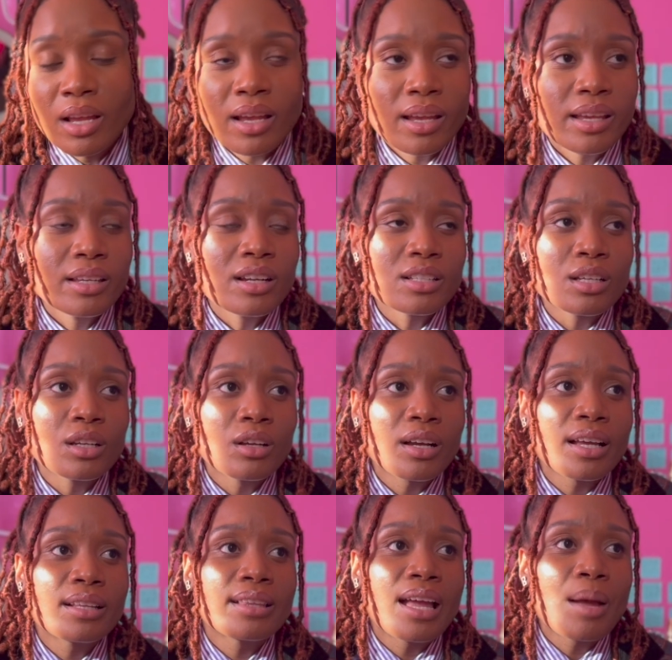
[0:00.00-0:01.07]
He doesn't look
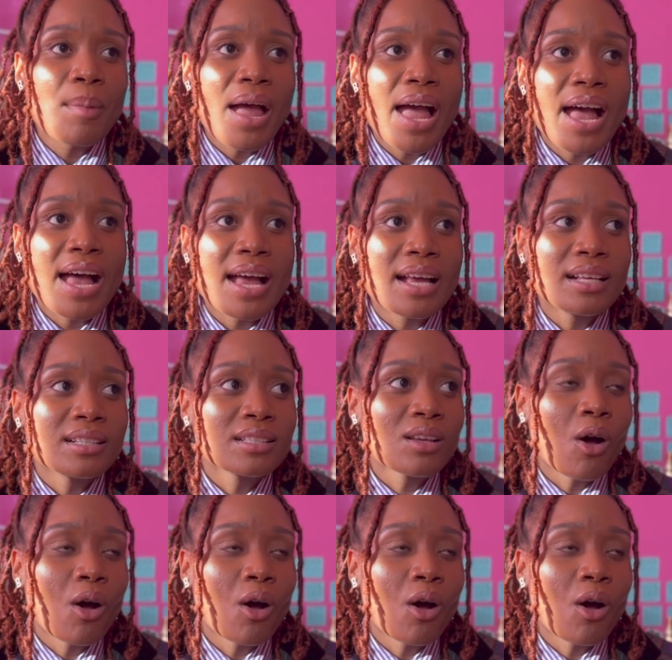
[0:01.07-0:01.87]
at them as,